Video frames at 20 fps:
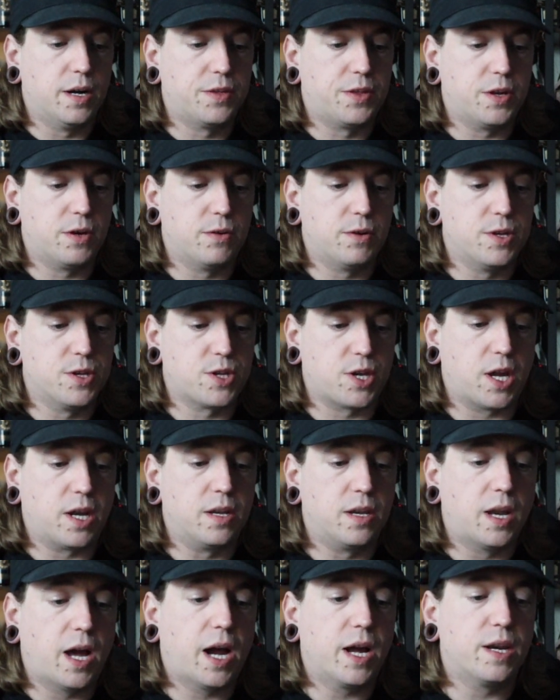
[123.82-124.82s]
There is a
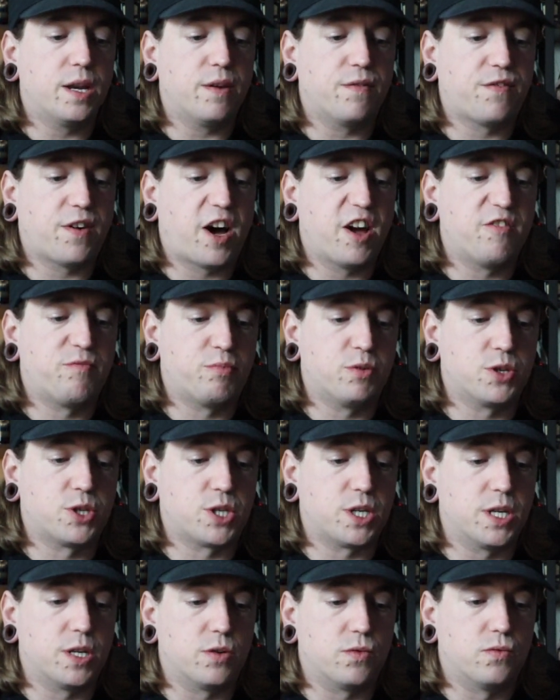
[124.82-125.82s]

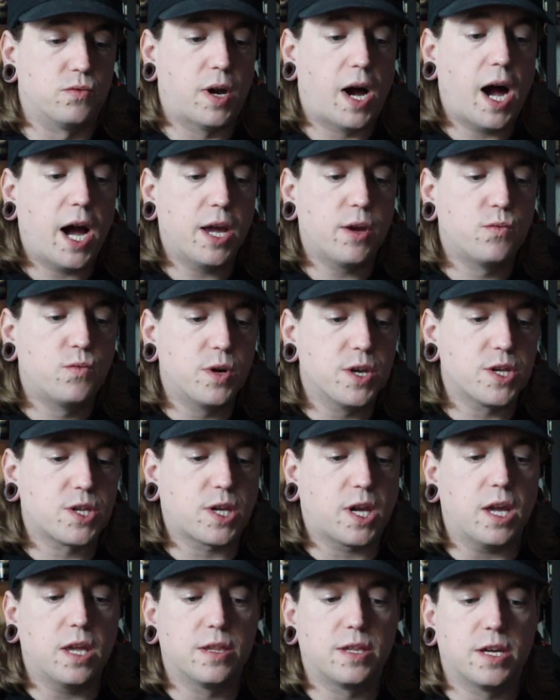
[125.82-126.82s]
95% rye
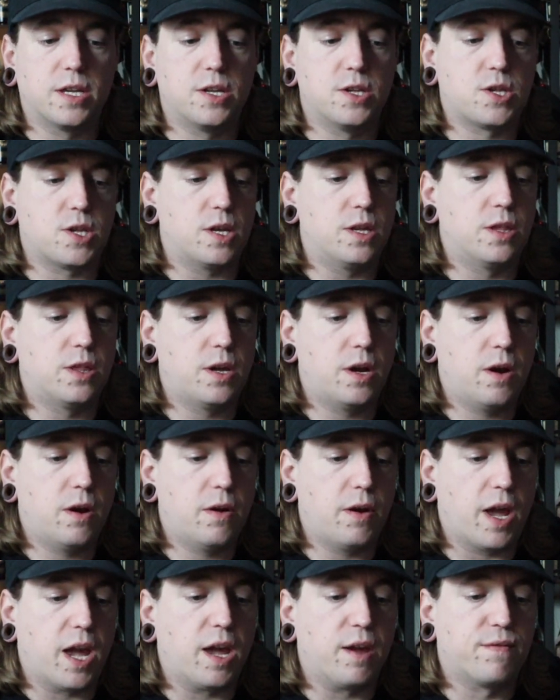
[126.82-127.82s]
whiskey that is in
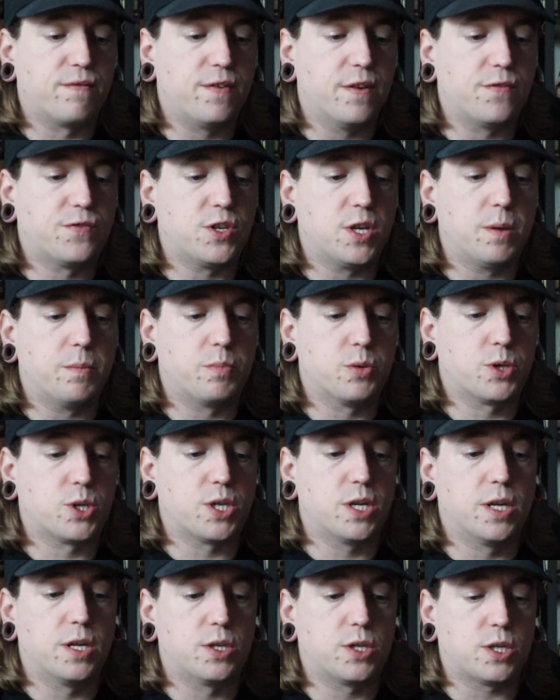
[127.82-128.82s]
there, a
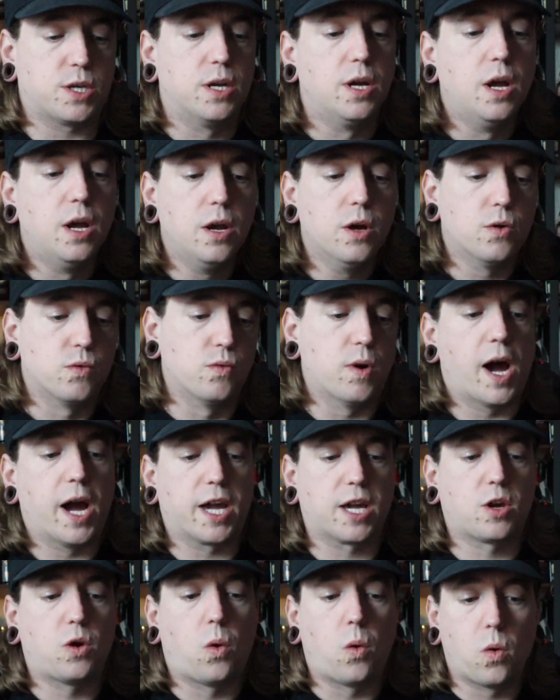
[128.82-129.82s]
15%
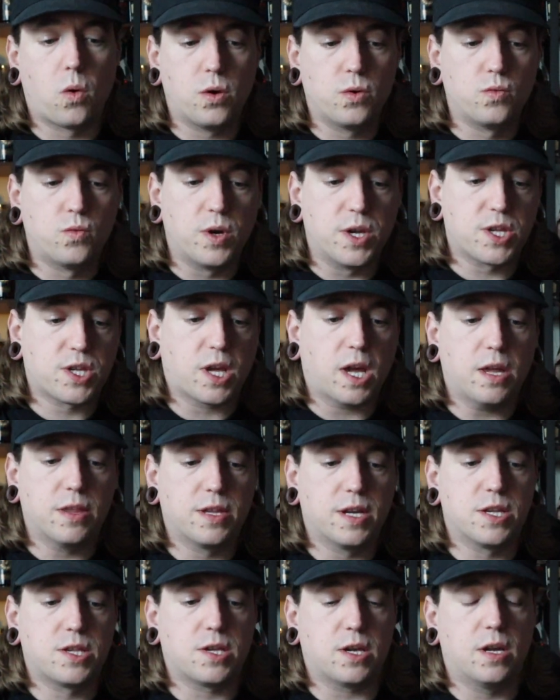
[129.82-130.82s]
rye corn whiskey
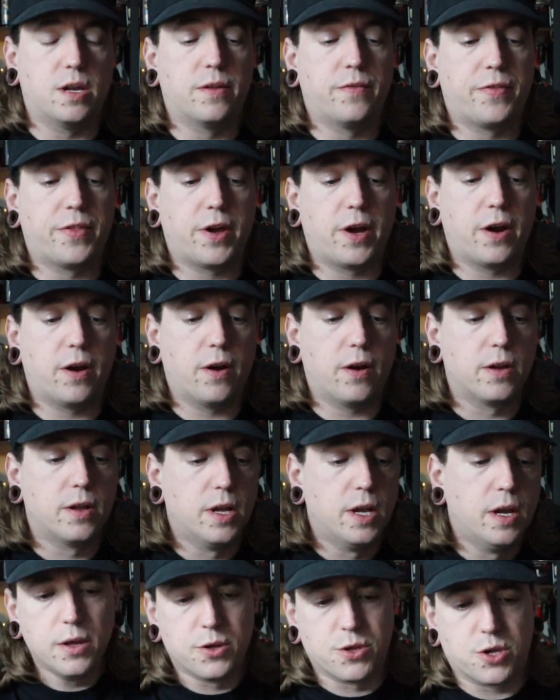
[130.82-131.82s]
that's in there.
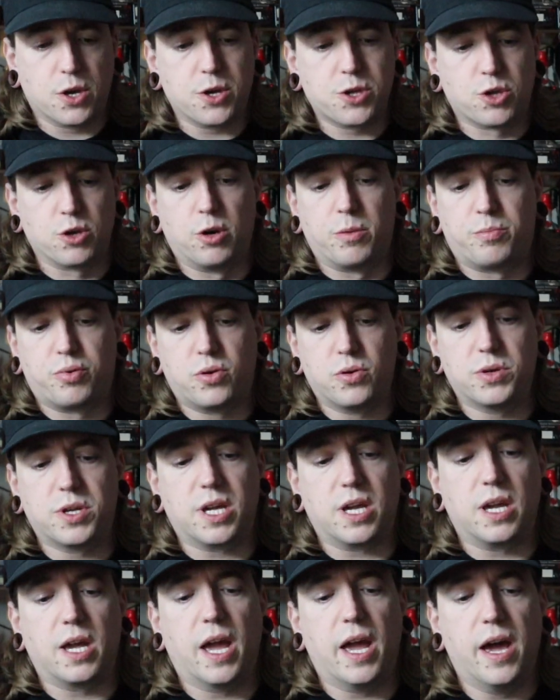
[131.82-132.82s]
There's also a
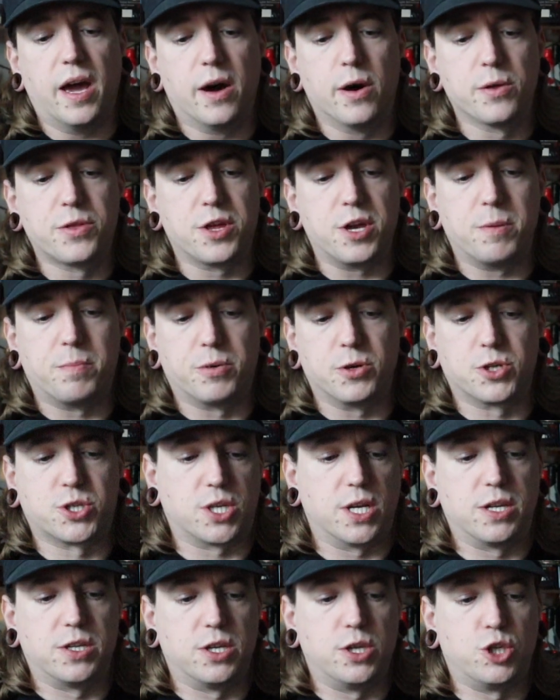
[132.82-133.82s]
pretty healthy
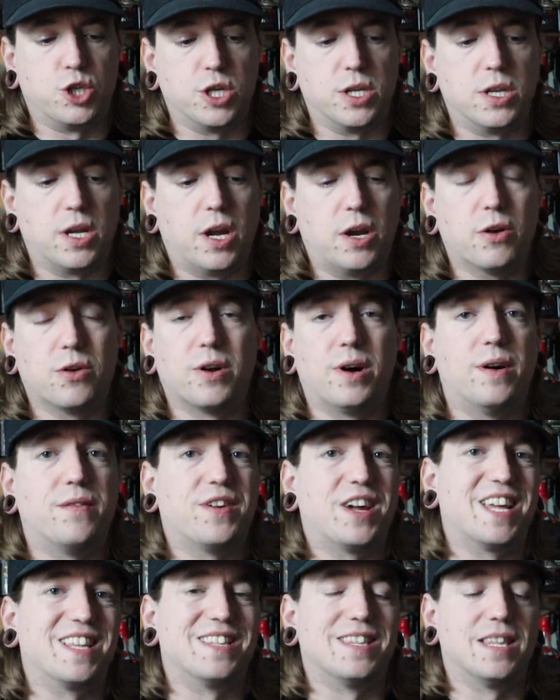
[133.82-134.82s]
percentage in here
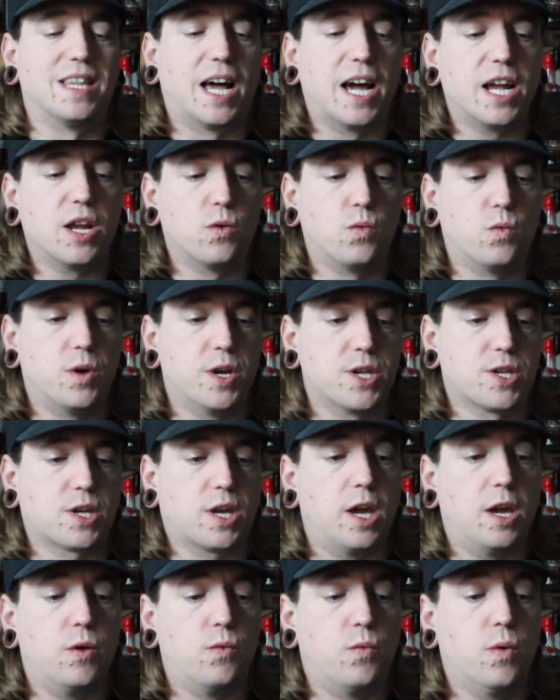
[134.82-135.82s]
of a light
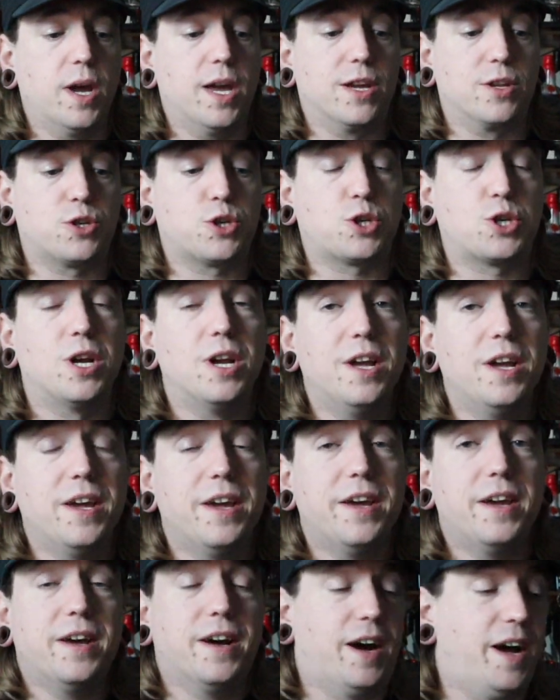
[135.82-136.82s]
whiskey, which,
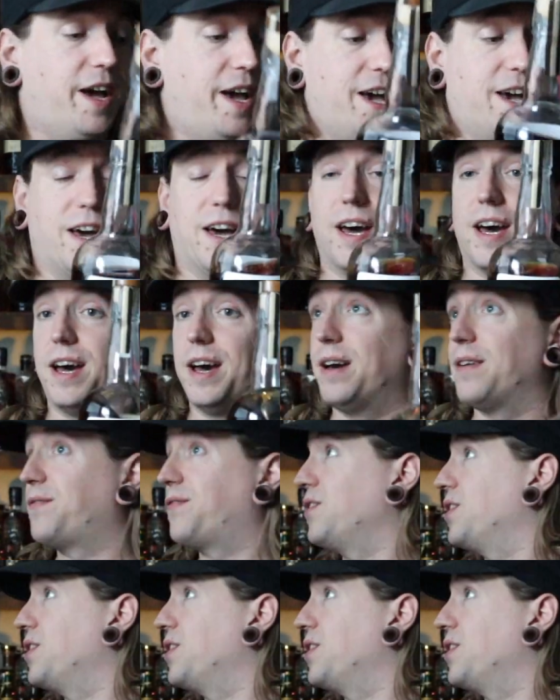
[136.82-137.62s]
if